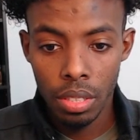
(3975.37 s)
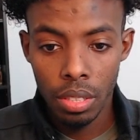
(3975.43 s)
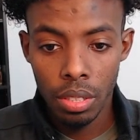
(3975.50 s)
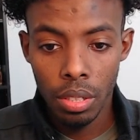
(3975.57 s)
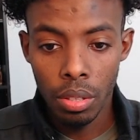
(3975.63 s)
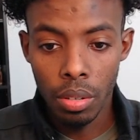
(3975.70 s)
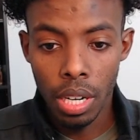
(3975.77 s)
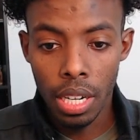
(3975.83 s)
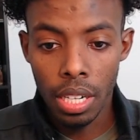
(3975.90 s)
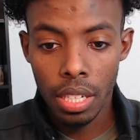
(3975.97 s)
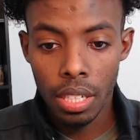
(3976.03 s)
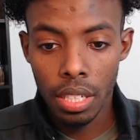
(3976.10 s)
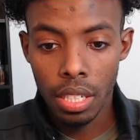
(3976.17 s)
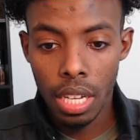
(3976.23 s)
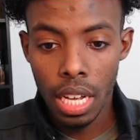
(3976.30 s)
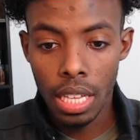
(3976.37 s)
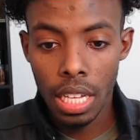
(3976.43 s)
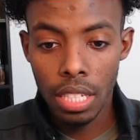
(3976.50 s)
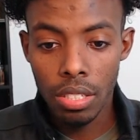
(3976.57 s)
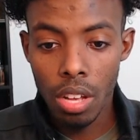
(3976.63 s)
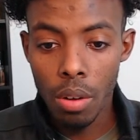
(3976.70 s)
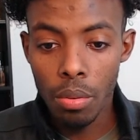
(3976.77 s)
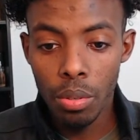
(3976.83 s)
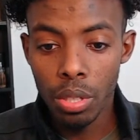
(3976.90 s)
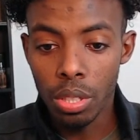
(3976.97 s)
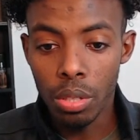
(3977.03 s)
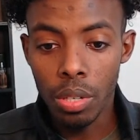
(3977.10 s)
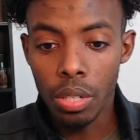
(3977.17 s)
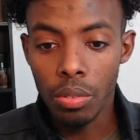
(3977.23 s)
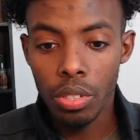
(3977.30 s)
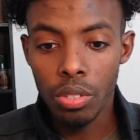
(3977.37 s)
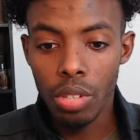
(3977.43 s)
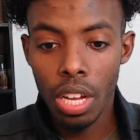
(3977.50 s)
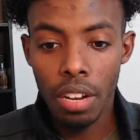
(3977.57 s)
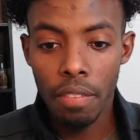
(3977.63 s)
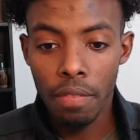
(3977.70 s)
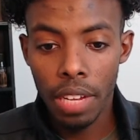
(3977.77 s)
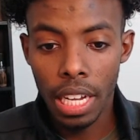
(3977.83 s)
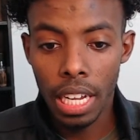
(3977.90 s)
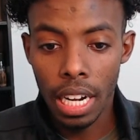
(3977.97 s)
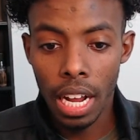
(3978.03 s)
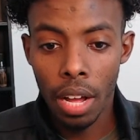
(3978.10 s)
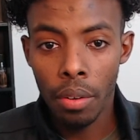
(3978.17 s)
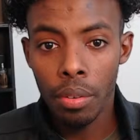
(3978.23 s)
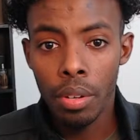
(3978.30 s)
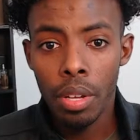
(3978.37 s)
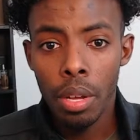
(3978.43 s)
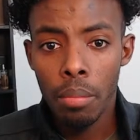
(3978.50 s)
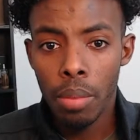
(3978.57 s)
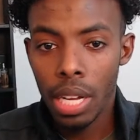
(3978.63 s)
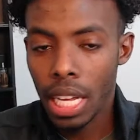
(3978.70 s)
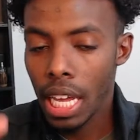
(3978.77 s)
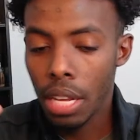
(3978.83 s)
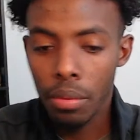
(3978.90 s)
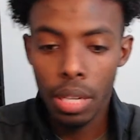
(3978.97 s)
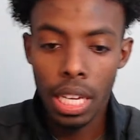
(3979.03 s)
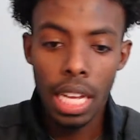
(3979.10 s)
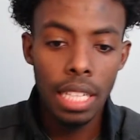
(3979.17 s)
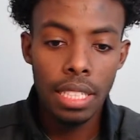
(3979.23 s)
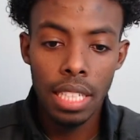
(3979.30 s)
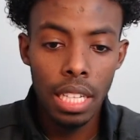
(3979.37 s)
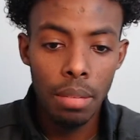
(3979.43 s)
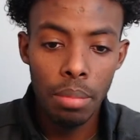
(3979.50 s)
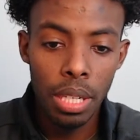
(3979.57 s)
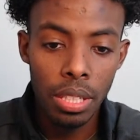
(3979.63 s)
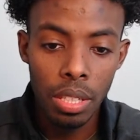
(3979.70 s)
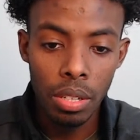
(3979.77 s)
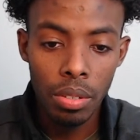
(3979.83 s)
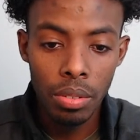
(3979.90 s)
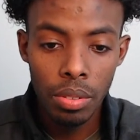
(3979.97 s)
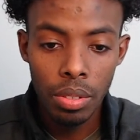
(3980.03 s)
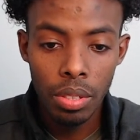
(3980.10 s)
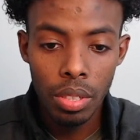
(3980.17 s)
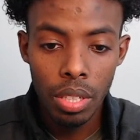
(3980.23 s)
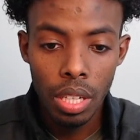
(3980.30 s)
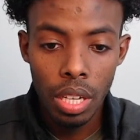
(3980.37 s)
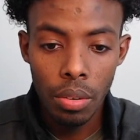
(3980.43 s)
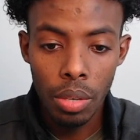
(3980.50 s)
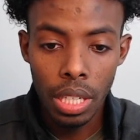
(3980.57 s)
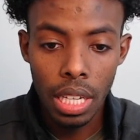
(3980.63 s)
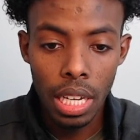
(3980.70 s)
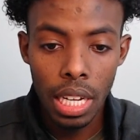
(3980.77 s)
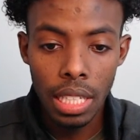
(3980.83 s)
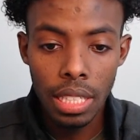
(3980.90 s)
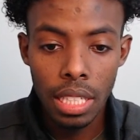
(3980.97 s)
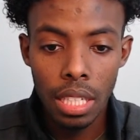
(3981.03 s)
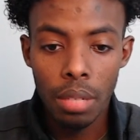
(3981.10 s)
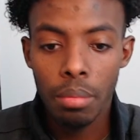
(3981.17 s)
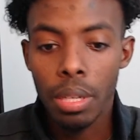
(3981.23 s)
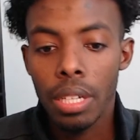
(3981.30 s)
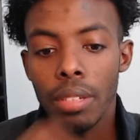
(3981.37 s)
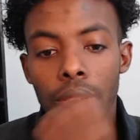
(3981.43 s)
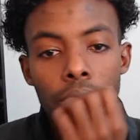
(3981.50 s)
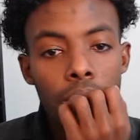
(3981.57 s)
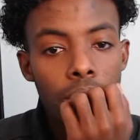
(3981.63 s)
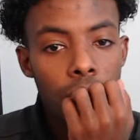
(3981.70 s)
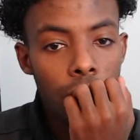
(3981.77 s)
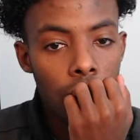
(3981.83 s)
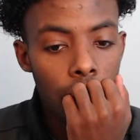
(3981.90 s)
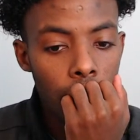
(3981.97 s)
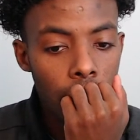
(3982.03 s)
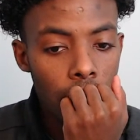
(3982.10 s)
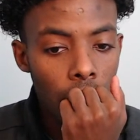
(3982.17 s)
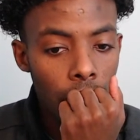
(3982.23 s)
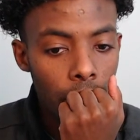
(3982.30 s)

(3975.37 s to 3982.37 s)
Right? And that's all we were doing. We're just trying to figure it out. But again, we can't celebrate though. We cannot celebrate. Here we go.